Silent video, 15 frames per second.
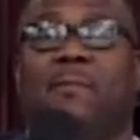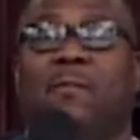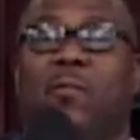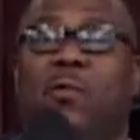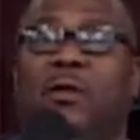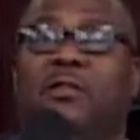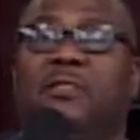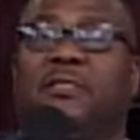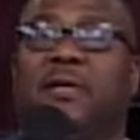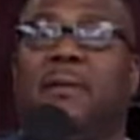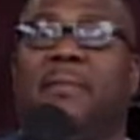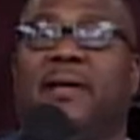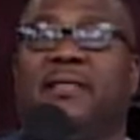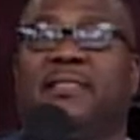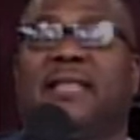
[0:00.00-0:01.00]
what are
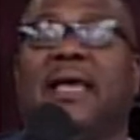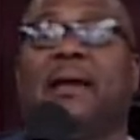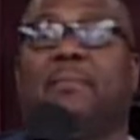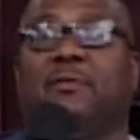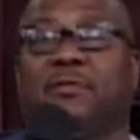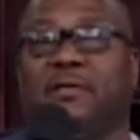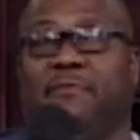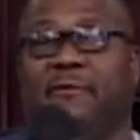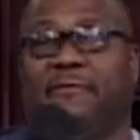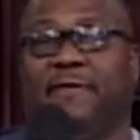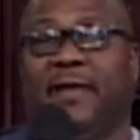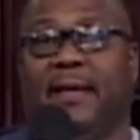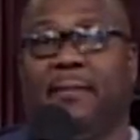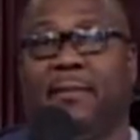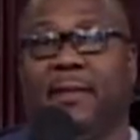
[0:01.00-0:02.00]
some examples of a
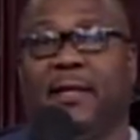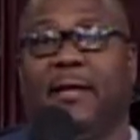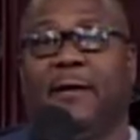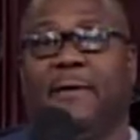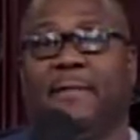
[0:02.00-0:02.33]
family?